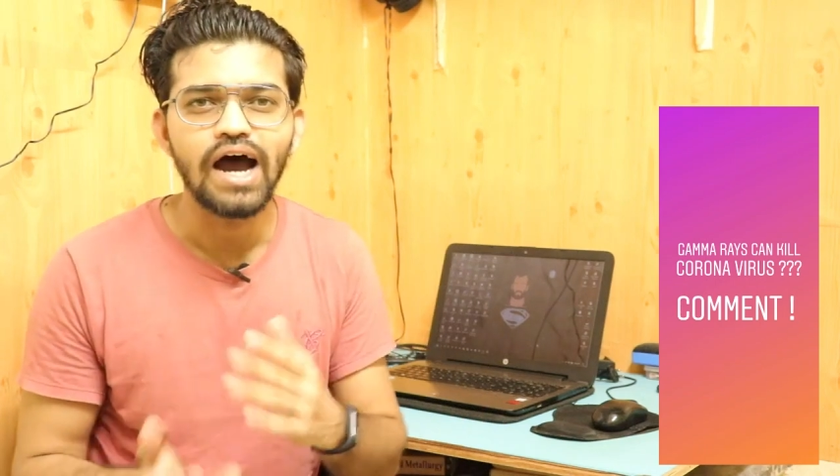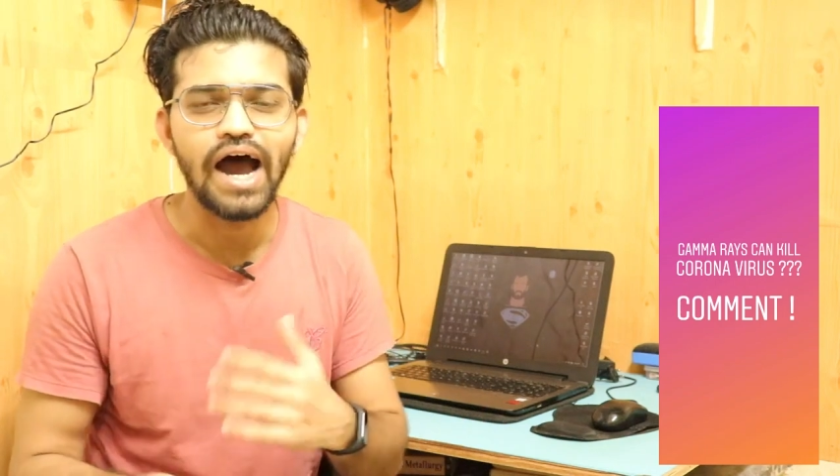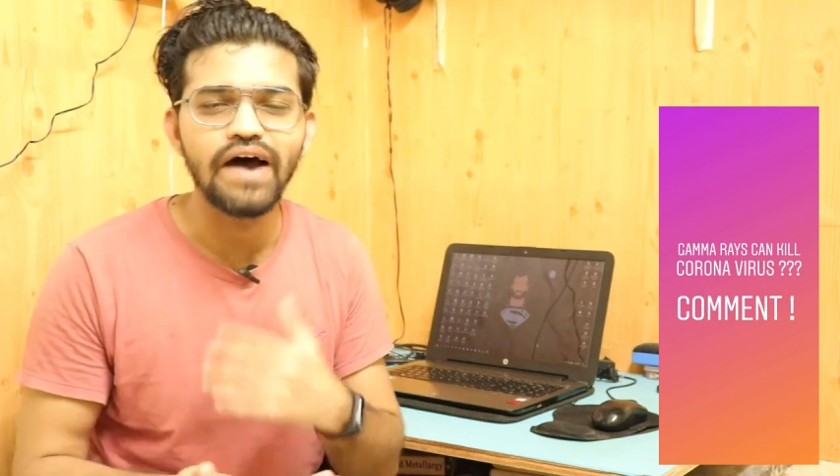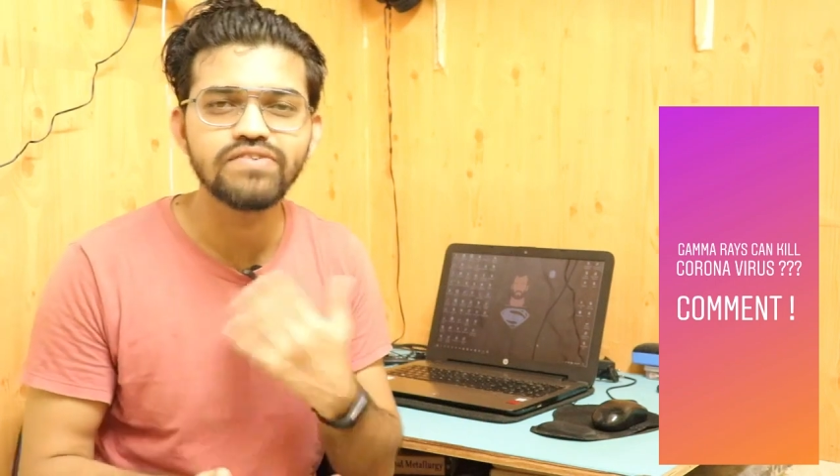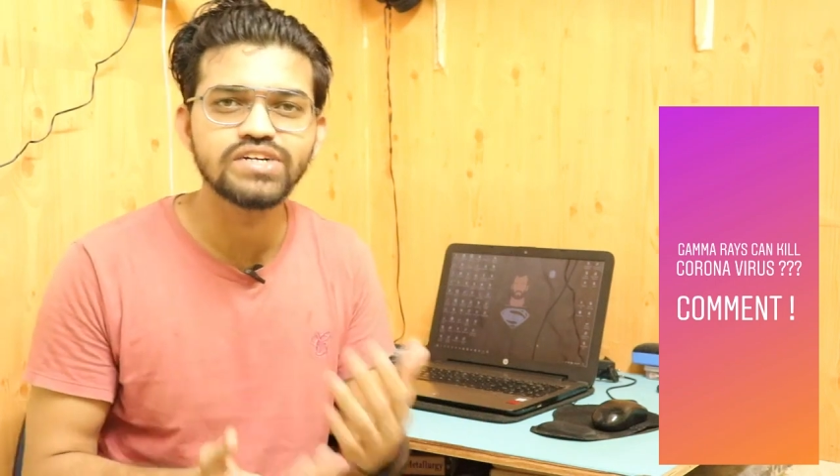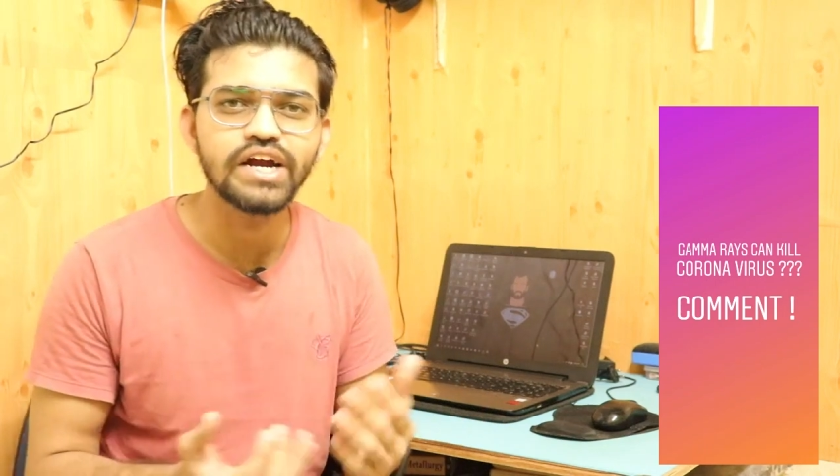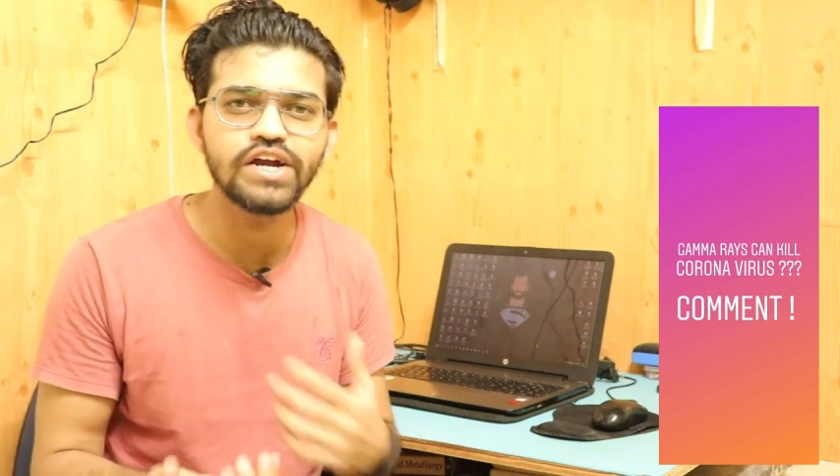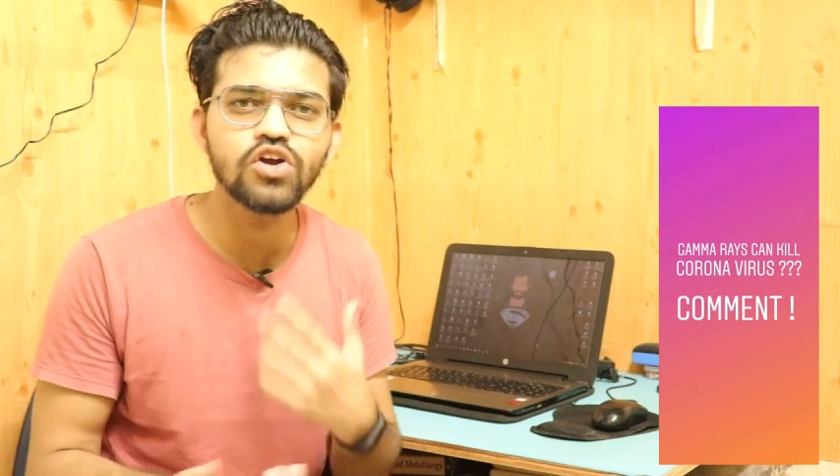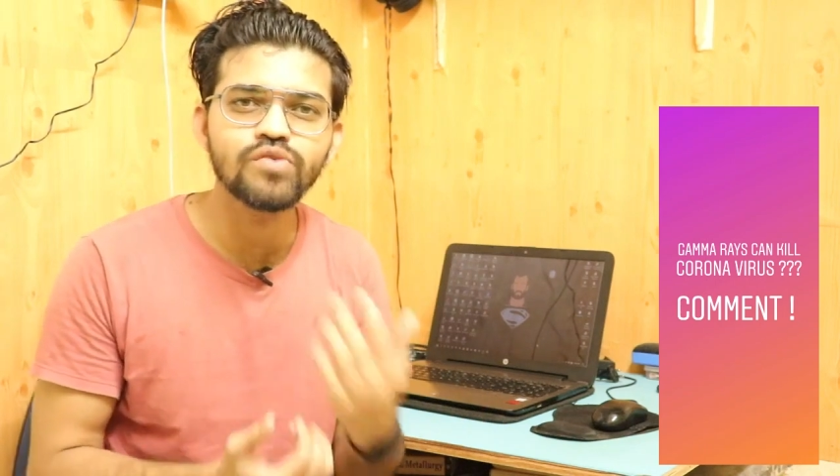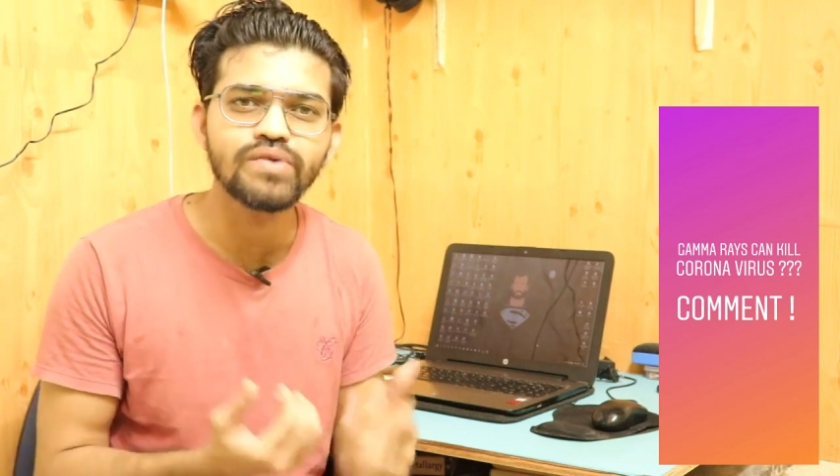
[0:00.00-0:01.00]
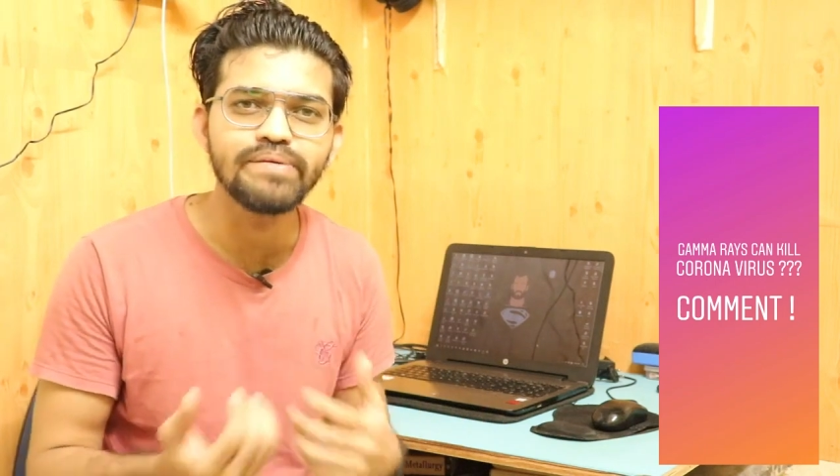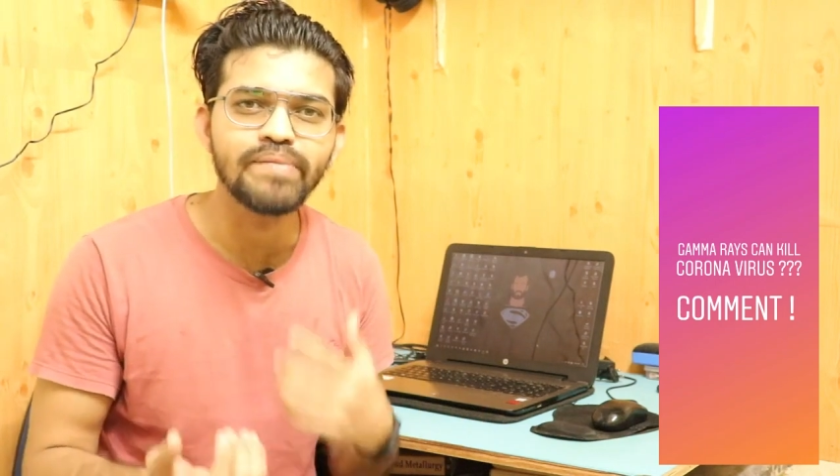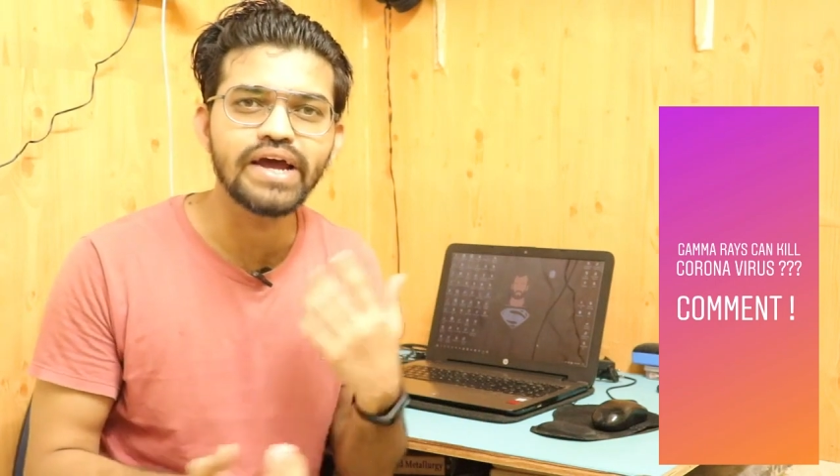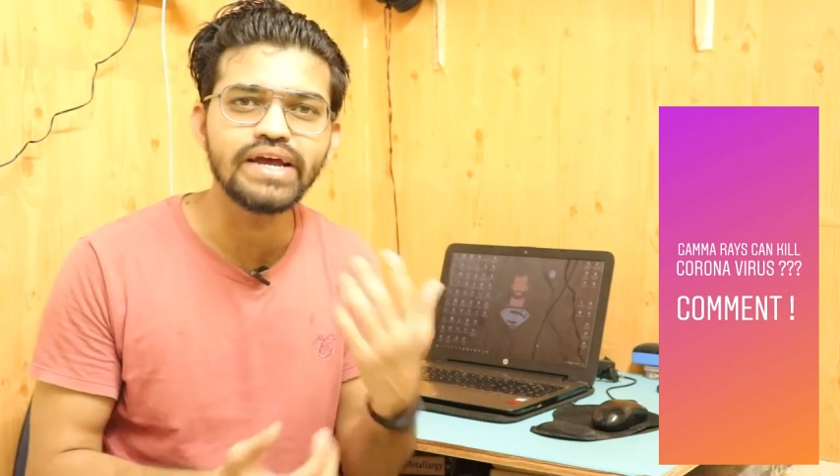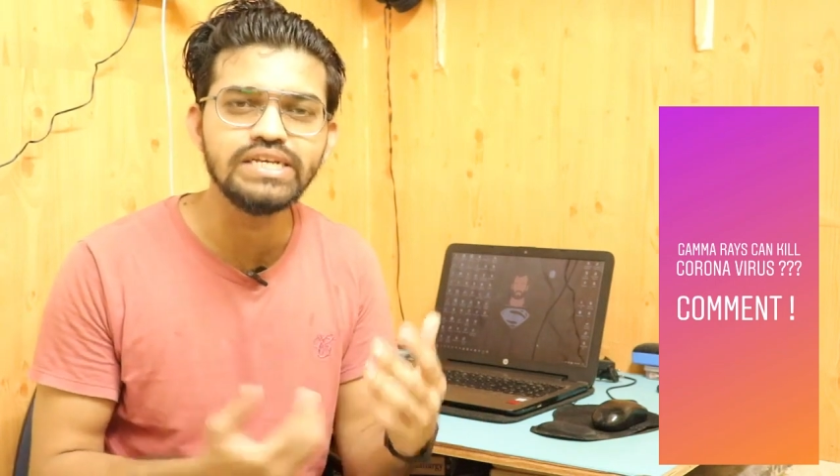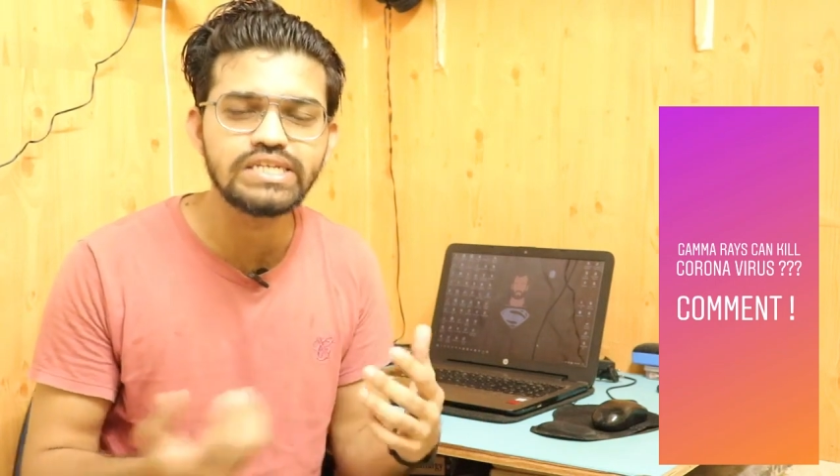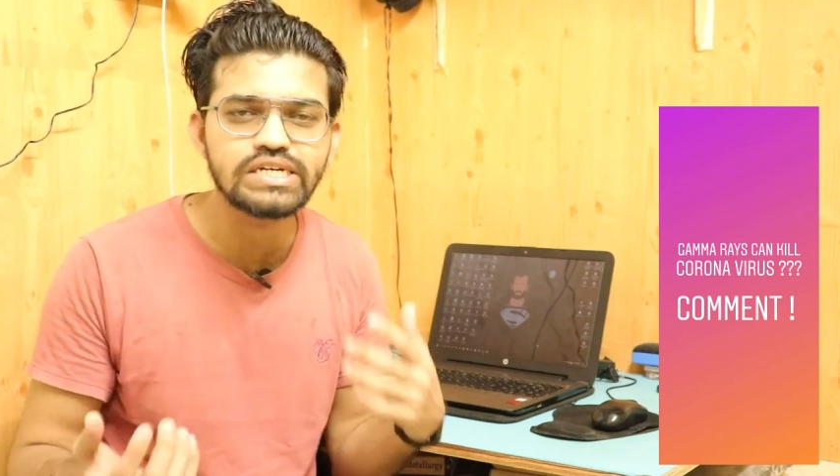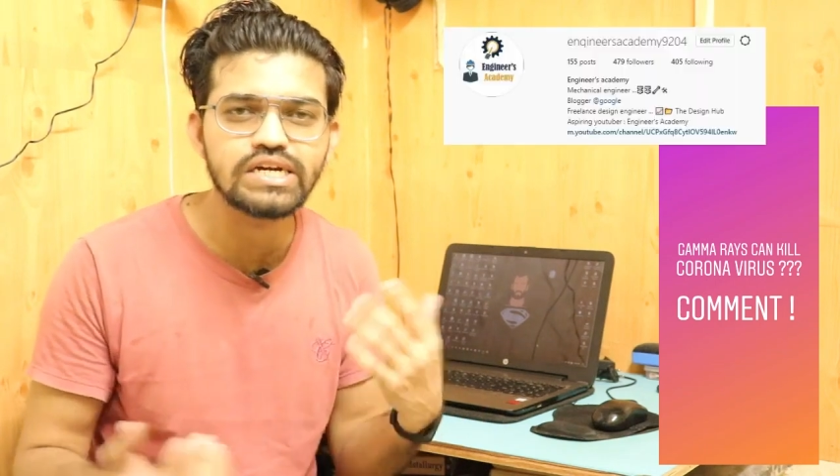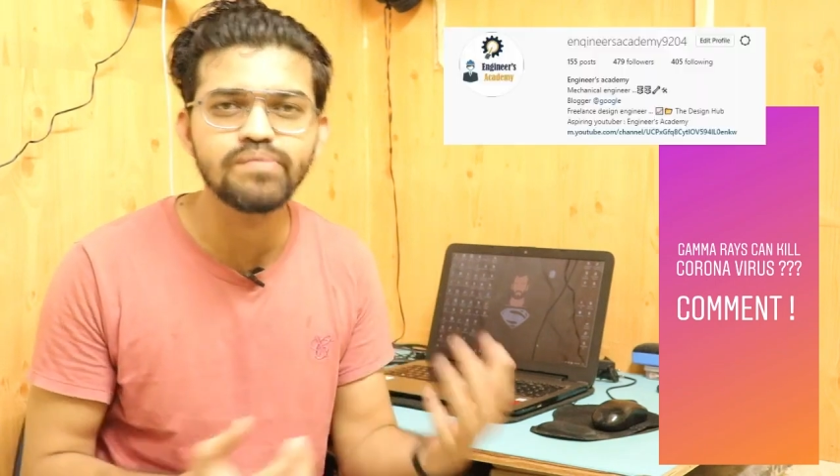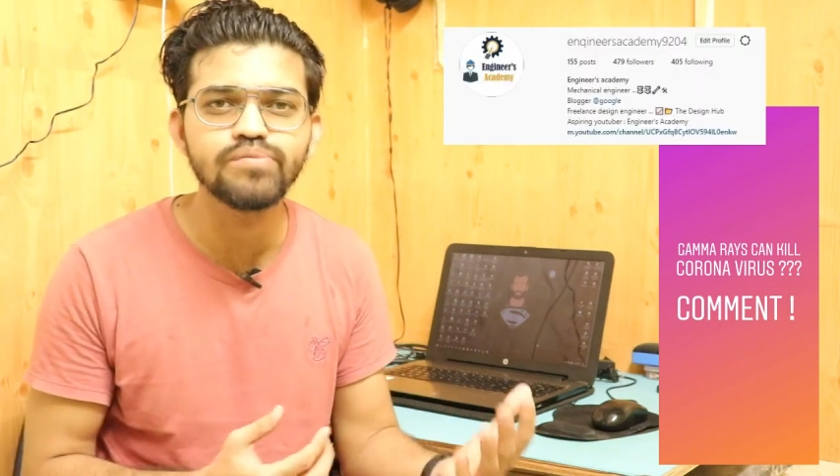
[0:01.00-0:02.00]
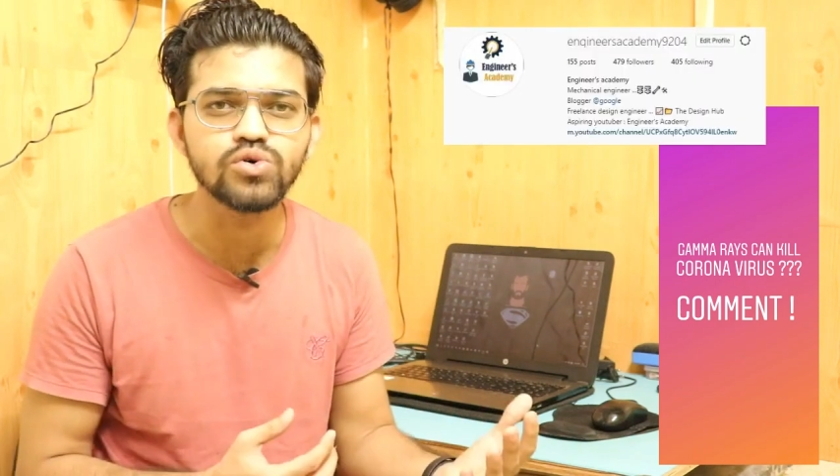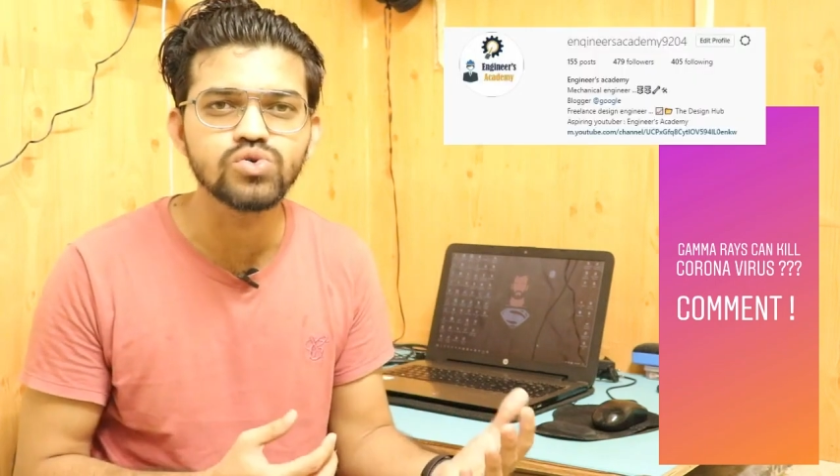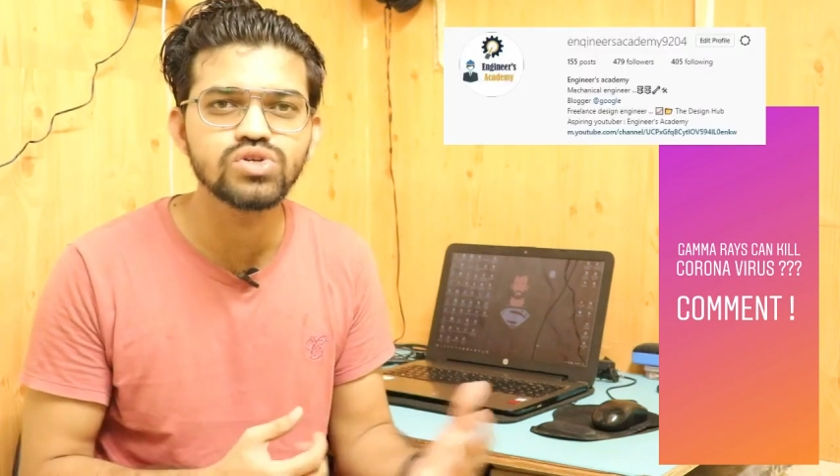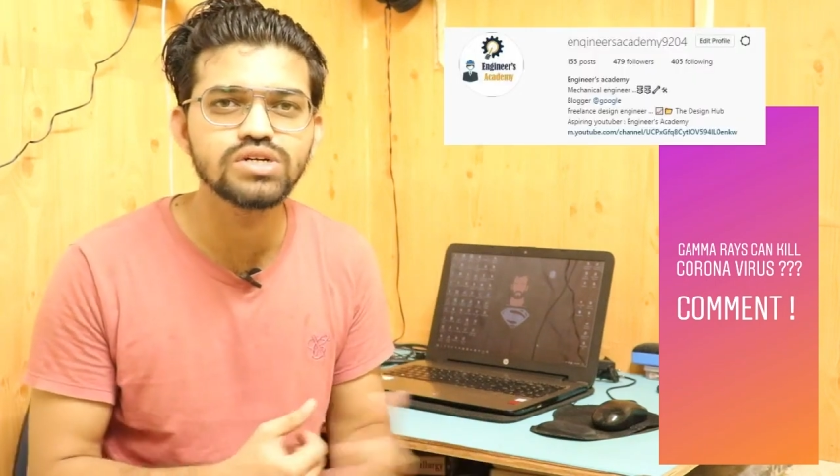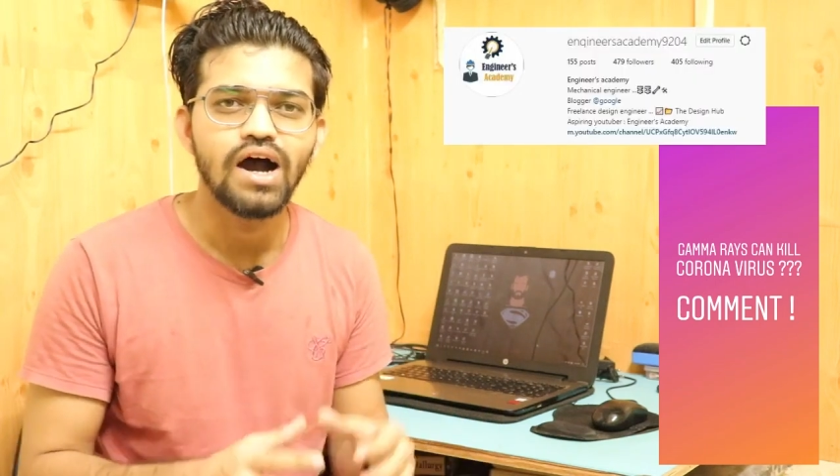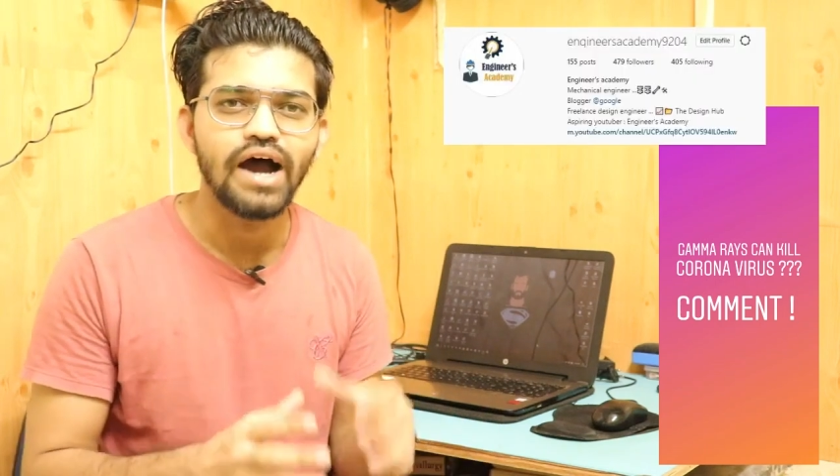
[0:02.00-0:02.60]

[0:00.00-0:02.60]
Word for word: I have shared it on my Instagram post.